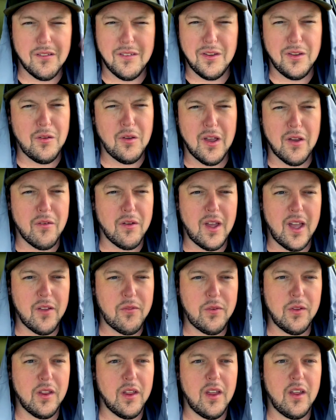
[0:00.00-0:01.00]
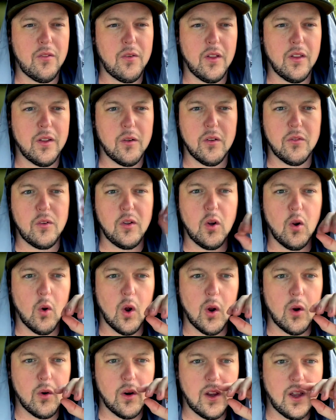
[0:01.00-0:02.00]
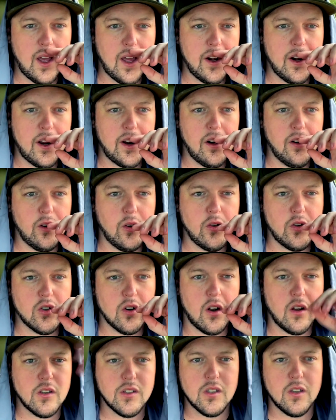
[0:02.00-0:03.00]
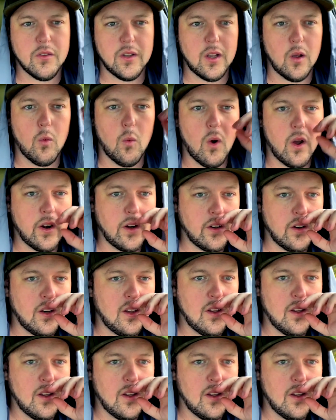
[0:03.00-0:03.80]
you have, I felt like if you go out at night and do drugs, you have like a 1